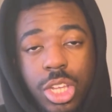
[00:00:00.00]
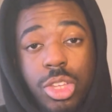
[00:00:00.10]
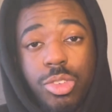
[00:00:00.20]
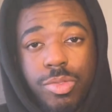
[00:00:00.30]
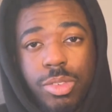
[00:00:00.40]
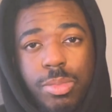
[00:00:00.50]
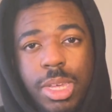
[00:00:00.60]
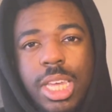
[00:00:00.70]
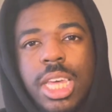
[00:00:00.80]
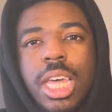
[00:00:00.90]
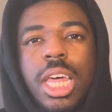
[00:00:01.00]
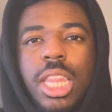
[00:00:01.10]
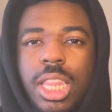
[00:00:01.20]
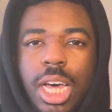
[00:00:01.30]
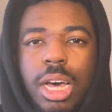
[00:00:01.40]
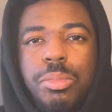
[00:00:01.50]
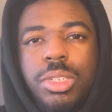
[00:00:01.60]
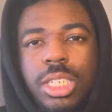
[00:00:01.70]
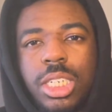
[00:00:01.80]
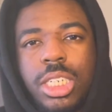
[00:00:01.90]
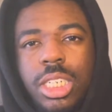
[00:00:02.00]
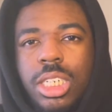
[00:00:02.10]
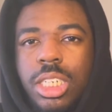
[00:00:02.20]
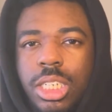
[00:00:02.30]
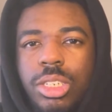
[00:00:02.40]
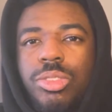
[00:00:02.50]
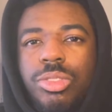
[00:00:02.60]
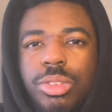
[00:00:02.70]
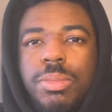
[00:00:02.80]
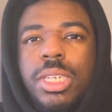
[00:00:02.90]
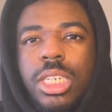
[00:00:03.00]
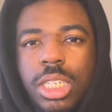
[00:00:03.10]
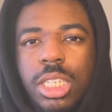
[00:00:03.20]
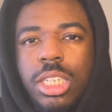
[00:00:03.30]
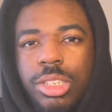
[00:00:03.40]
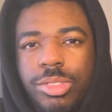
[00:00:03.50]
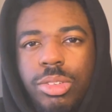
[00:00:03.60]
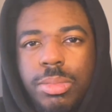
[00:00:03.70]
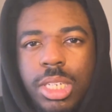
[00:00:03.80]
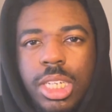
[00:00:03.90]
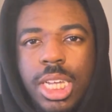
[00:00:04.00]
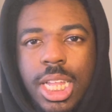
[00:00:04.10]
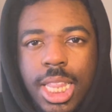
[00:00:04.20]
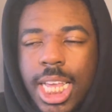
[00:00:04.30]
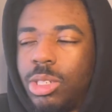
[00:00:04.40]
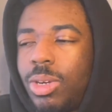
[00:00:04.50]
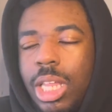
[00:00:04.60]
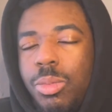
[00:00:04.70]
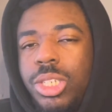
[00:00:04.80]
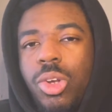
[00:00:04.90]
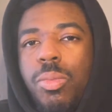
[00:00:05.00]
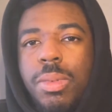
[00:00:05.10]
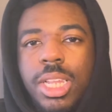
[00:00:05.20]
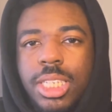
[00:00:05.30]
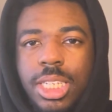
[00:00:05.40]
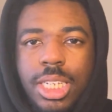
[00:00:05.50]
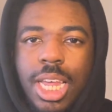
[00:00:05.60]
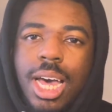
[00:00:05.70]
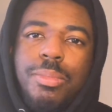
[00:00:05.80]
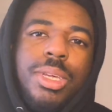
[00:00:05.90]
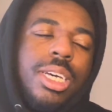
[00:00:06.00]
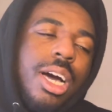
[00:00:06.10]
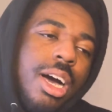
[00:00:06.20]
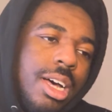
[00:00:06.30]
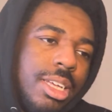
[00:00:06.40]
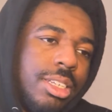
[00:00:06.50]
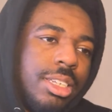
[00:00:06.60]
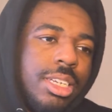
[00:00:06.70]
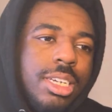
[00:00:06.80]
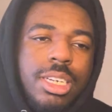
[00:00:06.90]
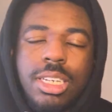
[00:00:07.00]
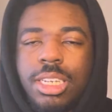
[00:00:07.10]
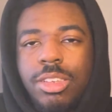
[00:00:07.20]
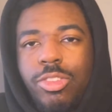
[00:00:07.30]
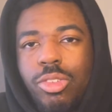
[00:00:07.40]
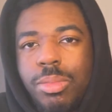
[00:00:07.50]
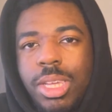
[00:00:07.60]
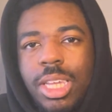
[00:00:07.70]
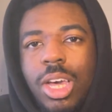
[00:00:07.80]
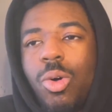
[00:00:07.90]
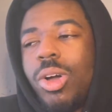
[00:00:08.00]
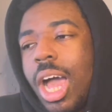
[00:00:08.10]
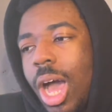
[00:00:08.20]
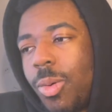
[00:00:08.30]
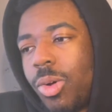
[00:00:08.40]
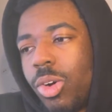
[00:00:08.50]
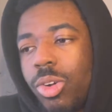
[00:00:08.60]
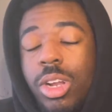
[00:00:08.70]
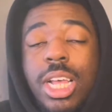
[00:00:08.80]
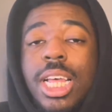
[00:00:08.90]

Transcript: you feel me? The opposition, you feel me? You feel me? That's why they were so militant. Not because, you feel me, Okawa, or